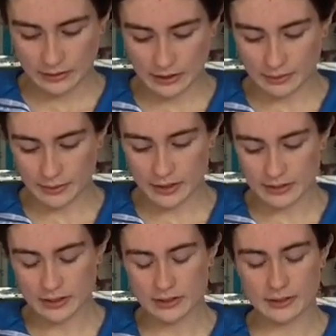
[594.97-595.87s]
Anyway, I
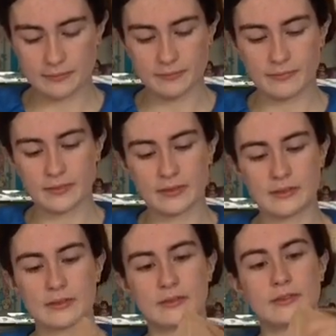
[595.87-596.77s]
turn it
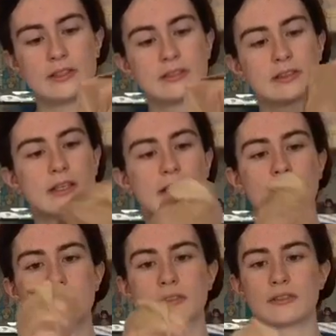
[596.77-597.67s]
sort of inside
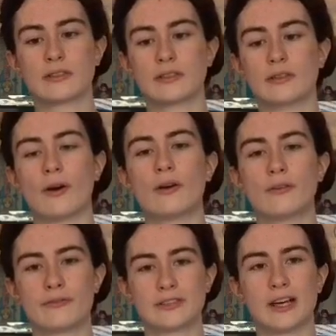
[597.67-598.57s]
out so that the knot
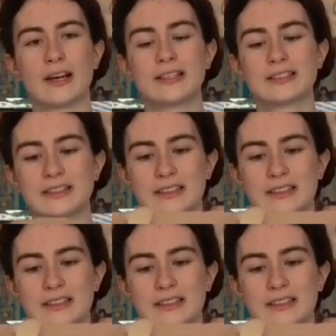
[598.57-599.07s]
of the tights is